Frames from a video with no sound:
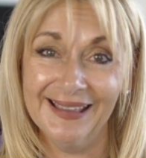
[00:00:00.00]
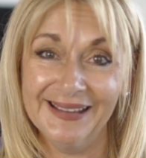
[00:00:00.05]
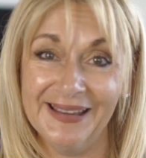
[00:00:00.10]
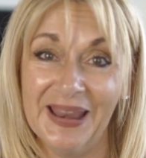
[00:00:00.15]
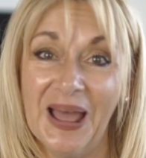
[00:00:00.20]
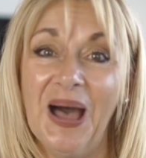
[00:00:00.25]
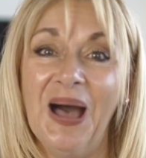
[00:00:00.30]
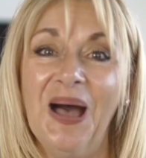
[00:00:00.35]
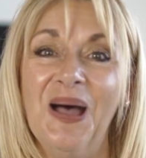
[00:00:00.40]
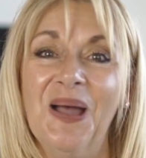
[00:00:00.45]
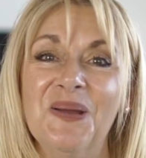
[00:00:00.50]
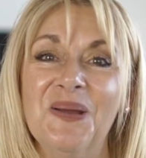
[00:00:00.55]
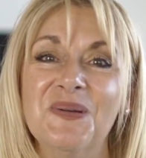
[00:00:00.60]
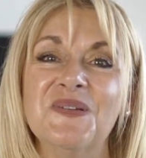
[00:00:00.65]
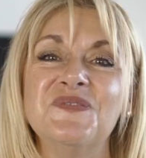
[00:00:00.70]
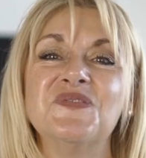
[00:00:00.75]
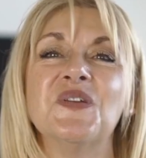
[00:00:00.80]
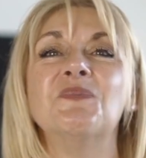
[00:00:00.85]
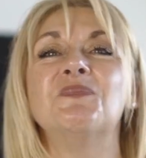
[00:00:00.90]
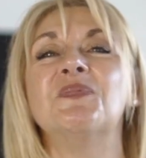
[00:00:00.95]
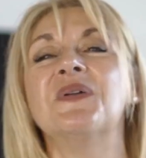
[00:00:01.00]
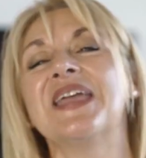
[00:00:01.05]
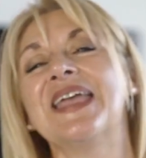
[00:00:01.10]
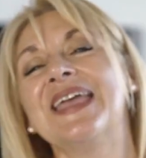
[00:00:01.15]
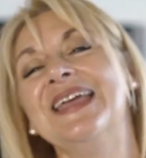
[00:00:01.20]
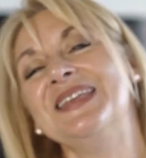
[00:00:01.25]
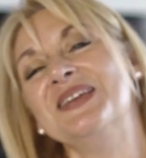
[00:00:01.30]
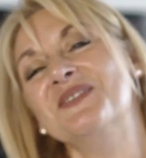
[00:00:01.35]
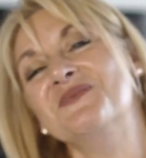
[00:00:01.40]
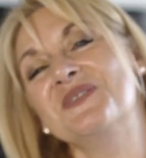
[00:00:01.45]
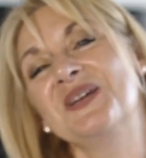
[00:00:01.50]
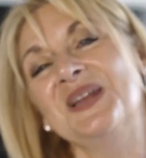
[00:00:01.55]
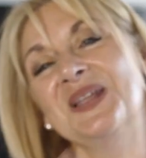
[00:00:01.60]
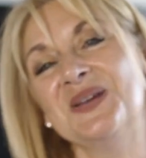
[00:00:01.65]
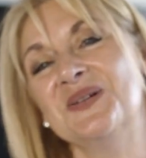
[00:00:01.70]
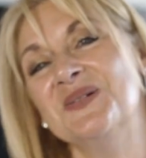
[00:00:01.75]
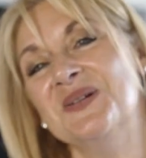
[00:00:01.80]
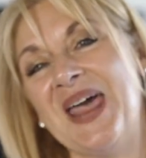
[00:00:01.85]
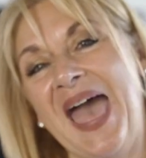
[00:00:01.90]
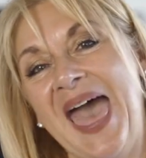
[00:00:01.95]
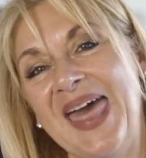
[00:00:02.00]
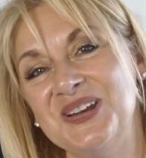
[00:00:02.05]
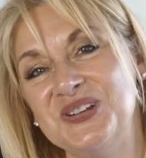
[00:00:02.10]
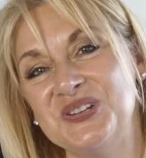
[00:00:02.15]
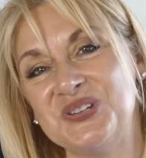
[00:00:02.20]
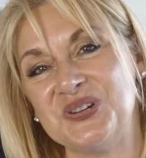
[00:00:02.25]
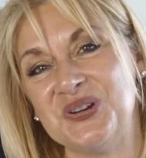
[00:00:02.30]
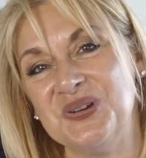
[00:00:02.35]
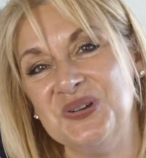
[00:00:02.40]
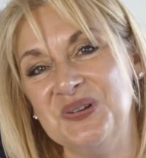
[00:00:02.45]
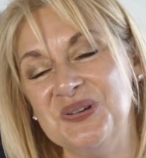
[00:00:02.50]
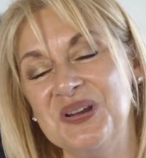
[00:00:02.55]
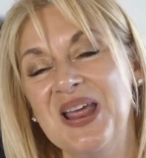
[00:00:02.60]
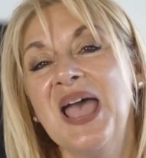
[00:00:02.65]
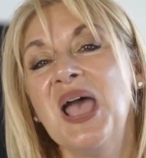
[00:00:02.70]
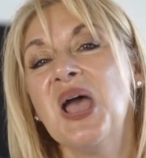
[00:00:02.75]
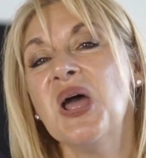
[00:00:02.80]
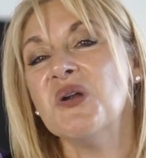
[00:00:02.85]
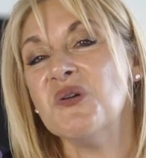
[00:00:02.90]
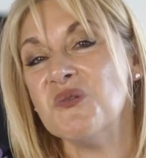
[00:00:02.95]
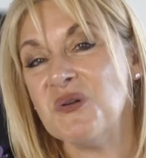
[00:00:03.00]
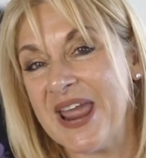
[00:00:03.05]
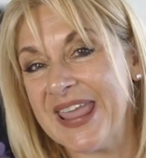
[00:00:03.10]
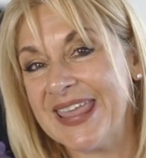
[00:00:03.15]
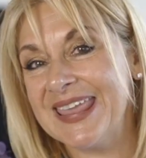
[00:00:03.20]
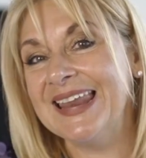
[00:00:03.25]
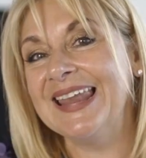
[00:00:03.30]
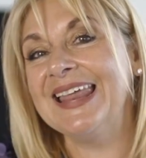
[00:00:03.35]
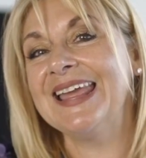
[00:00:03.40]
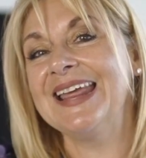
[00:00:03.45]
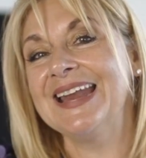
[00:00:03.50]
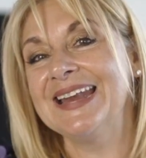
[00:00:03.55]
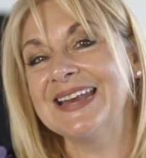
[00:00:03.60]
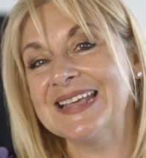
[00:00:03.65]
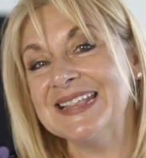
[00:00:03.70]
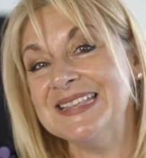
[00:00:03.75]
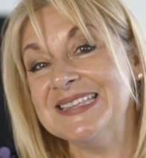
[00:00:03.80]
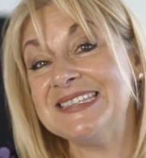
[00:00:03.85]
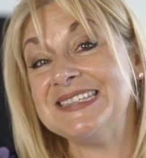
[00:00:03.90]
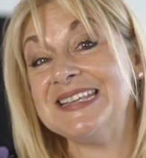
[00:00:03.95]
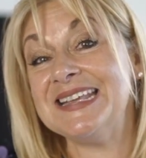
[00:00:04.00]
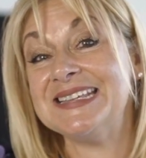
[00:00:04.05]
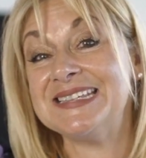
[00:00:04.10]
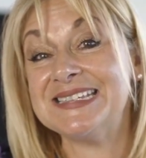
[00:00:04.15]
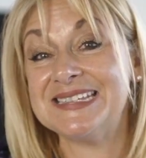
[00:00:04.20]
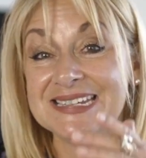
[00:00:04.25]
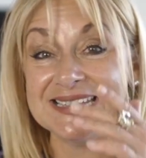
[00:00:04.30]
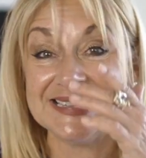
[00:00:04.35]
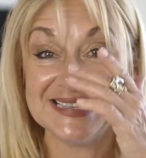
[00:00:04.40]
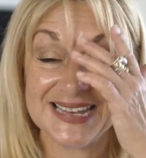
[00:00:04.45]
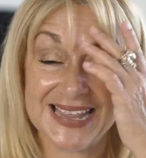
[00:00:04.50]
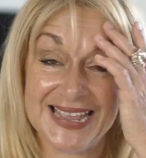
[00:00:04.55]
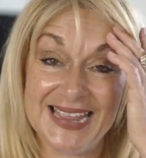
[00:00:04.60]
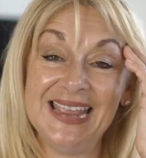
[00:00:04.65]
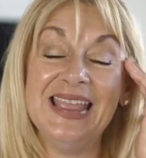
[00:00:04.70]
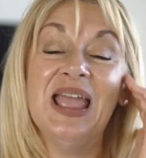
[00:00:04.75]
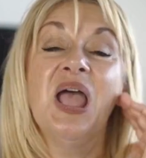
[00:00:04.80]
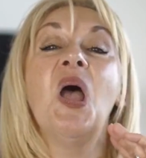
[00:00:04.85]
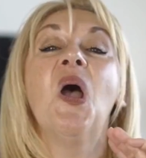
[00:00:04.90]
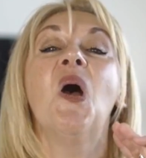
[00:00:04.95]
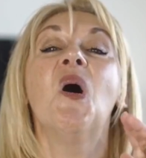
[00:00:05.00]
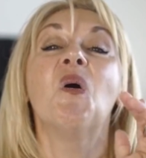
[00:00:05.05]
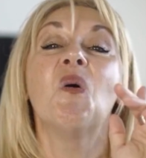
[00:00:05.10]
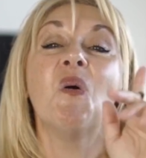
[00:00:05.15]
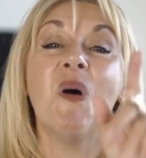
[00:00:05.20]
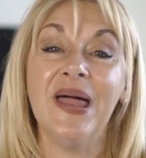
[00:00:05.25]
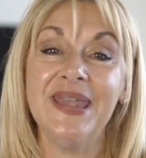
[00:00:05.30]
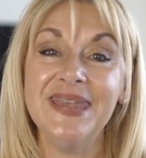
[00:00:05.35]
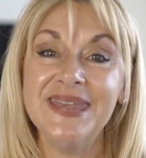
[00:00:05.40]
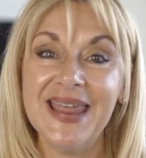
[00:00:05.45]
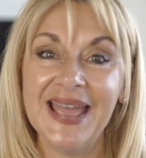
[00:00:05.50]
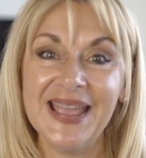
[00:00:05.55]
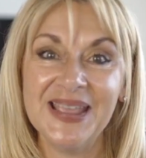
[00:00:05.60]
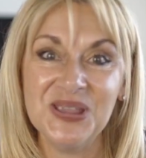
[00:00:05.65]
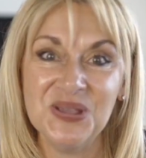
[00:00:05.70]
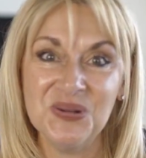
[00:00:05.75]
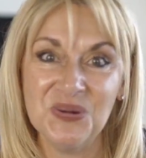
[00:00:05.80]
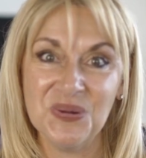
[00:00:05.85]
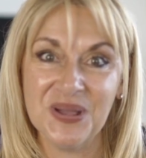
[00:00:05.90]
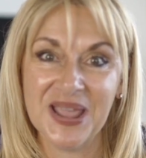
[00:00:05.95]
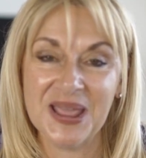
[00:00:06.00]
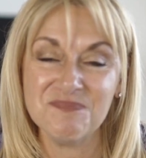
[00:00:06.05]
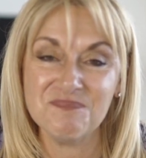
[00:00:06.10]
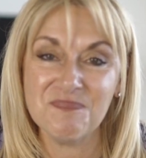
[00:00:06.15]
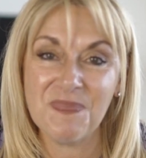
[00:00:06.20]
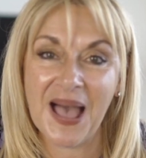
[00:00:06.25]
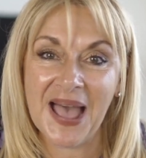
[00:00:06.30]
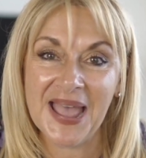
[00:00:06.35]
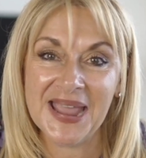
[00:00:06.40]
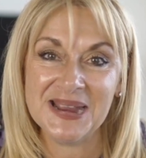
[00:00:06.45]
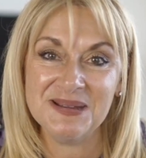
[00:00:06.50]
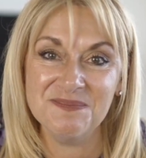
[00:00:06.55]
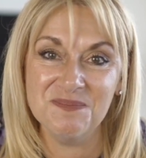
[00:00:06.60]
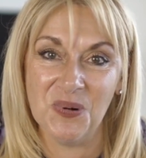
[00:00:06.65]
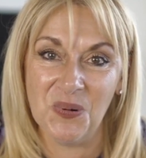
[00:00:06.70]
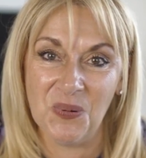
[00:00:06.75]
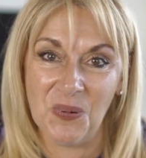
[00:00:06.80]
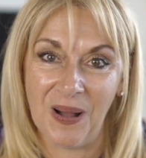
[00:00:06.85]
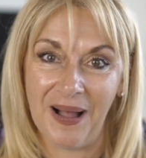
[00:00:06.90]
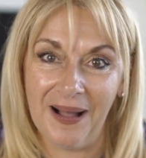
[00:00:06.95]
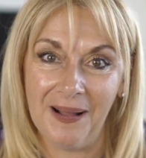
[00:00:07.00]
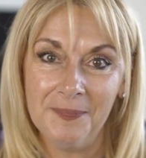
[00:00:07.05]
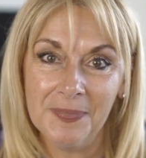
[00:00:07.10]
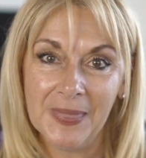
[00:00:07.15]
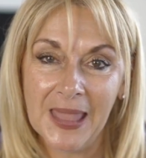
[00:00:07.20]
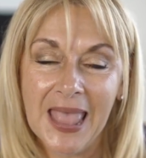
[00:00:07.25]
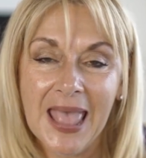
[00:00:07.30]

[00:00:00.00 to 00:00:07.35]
No, if you're bringing your really good attitude regularly and consistently, one day you'll get paid more.